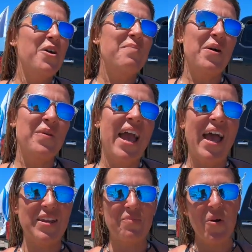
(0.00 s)
but we
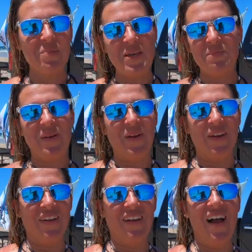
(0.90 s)
had more
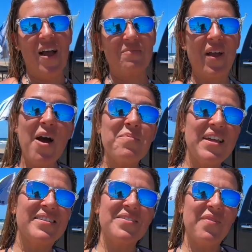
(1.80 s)
people come
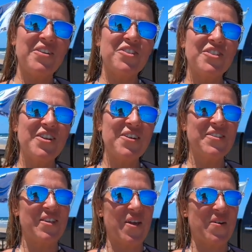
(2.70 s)
that didn't register,
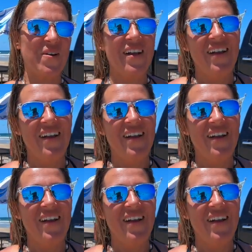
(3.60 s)
so